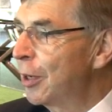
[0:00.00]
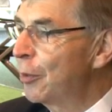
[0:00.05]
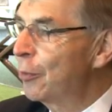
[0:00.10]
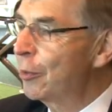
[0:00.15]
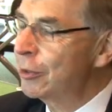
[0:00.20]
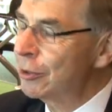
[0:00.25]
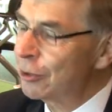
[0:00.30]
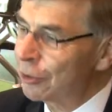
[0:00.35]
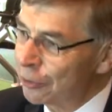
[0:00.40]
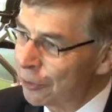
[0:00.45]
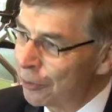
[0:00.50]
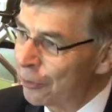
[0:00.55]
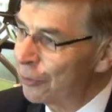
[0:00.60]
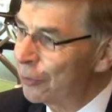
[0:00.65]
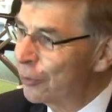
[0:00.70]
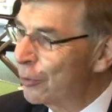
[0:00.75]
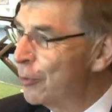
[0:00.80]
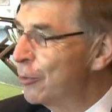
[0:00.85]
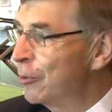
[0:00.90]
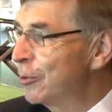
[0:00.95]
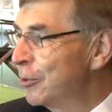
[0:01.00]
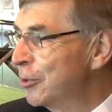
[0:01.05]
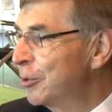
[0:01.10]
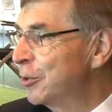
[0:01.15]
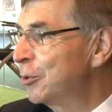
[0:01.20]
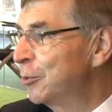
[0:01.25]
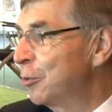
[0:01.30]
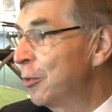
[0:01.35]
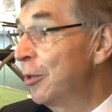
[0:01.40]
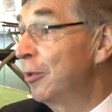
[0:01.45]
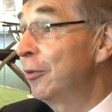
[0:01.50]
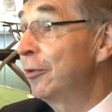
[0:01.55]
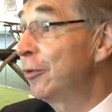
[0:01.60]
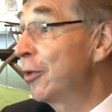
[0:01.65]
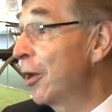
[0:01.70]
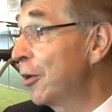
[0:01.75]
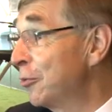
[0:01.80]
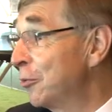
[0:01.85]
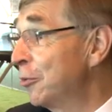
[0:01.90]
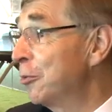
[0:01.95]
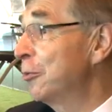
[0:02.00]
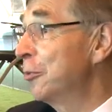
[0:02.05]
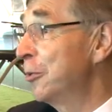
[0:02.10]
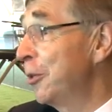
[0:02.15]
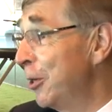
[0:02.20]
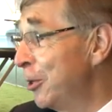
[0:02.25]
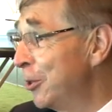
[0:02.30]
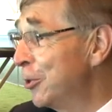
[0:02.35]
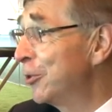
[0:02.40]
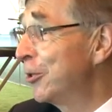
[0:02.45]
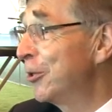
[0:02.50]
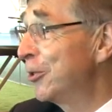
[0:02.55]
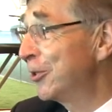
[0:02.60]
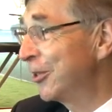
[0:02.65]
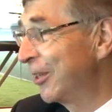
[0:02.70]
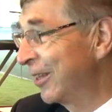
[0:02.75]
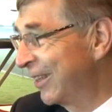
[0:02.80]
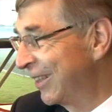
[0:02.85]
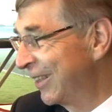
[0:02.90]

I went to other courses as well that I thought were interesting.